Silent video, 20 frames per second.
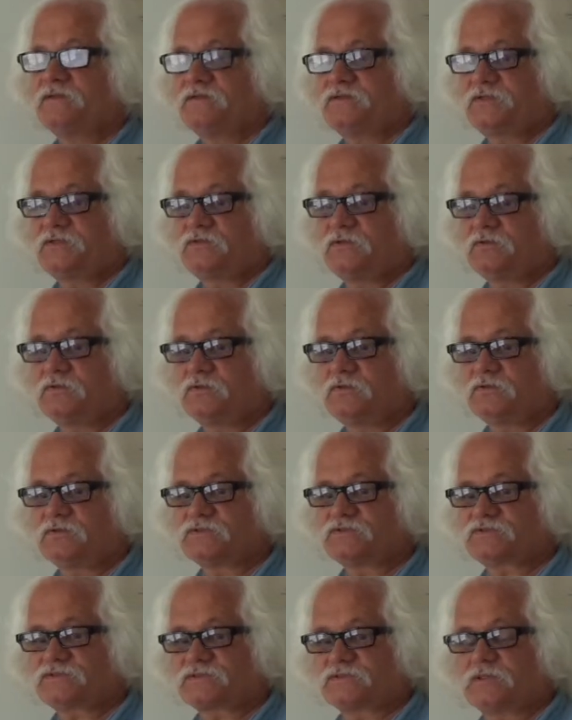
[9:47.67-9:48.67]
to
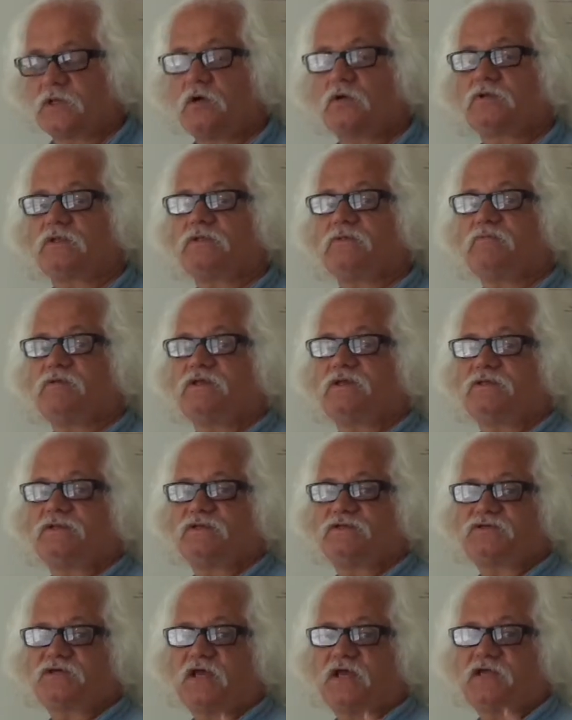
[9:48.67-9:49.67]
slowly begin to
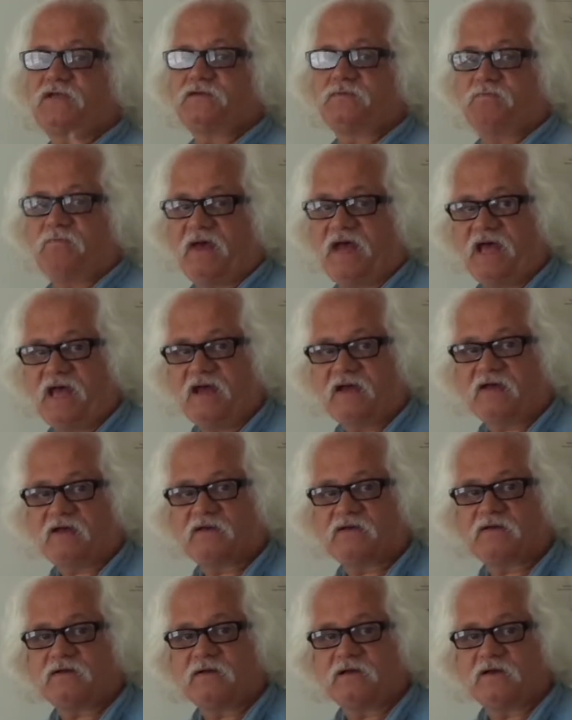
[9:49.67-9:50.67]
change back
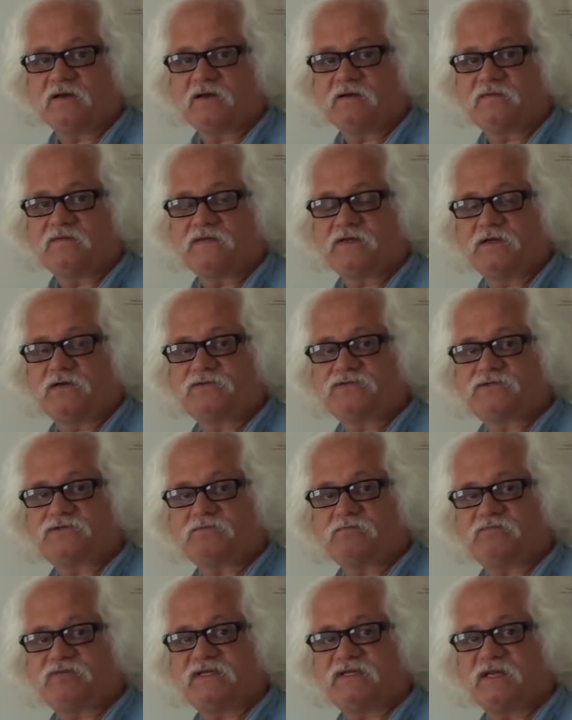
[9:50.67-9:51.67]
the
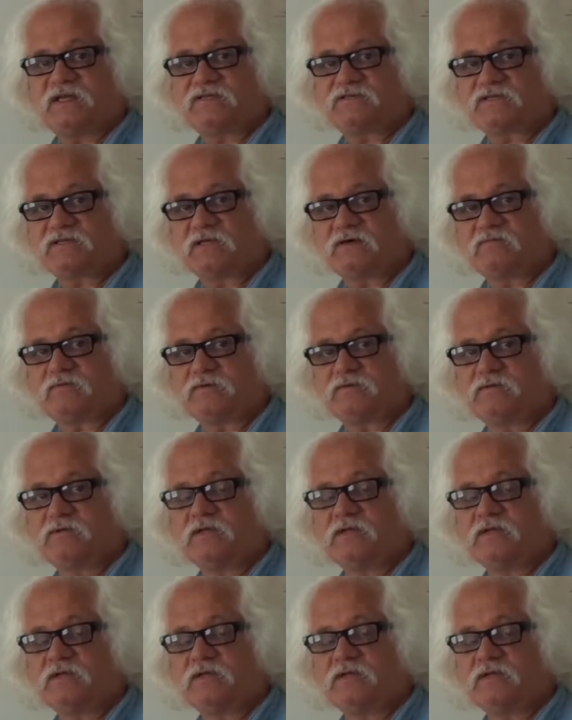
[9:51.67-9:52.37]
ocean pH level.